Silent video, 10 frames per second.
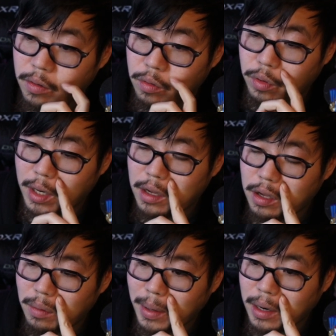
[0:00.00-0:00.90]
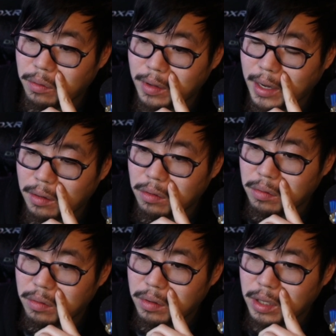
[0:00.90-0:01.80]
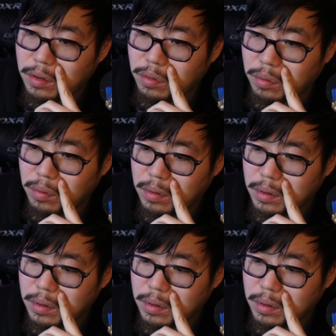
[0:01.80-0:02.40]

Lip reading: So do they kill my Aerodactyl? They do.